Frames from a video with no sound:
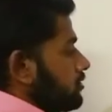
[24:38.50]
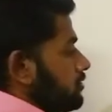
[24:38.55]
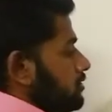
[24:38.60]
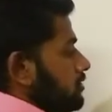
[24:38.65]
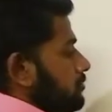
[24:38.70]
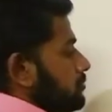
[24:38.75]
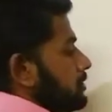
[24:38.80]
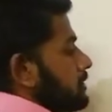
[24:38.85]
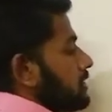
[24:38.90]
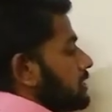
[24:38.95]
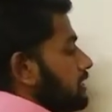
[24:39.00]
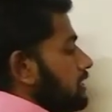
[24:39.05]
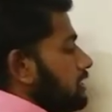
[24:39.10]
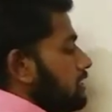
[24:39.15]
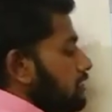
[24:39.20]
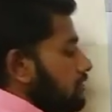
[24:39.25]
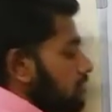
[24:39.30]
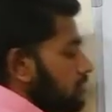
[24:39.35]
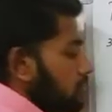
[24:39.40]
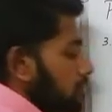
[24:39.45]

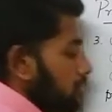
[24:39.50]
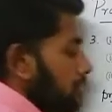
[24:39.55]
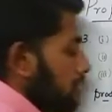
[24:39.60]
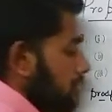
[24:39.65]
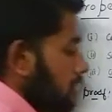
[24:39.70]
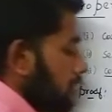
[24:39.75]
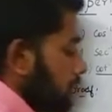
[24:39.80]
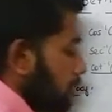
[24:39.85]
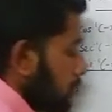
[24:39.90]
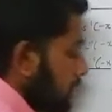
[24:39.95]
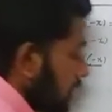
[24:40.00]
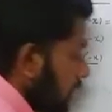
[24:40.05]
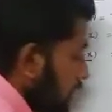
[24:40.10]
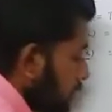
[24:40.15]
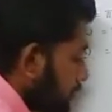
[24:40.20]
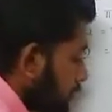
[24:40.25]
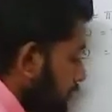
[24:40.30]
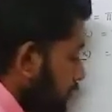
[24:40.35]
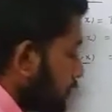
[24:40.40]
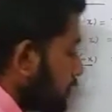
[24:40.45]
Similarly, we
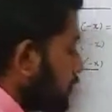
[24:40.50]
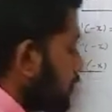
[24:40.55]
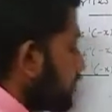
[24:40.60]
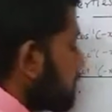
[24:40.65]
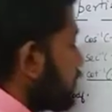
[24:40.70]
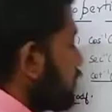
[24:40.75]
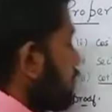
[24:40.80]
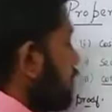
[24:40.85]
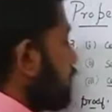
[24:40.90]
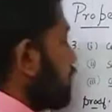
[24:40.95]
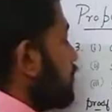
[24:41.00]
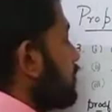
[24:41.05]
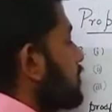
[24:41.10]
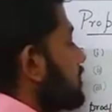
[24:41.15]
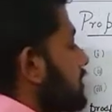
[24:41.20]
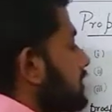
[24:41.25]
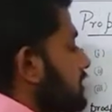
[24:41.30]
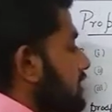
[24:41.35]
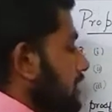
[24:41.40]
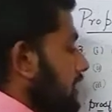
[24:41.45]
can prove for
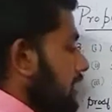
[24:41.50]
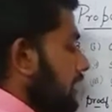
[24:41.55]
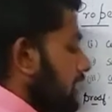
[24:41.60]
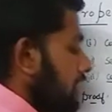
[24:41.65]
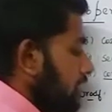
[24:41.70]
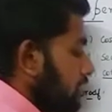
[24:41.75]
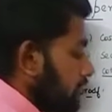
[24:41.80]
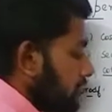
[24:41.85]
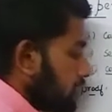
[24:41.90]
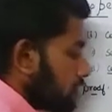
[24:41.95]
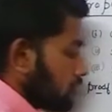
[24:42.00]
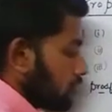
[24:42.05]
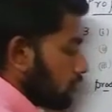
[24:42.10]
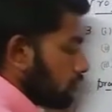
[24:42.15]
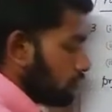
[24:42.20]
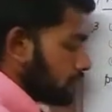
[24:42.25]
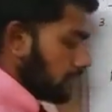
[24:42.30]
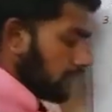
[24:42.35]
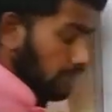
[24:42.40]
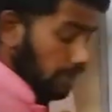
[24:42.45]
the secant inverse
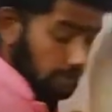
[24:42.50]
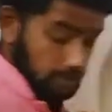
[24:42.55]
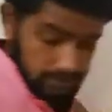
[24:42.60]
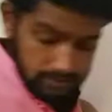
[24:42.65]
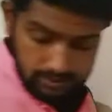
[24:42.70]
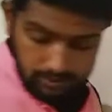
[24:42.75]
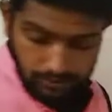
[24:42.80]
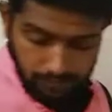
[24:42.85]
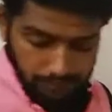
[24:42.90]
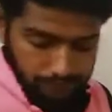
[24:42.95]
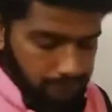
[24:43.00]
of x.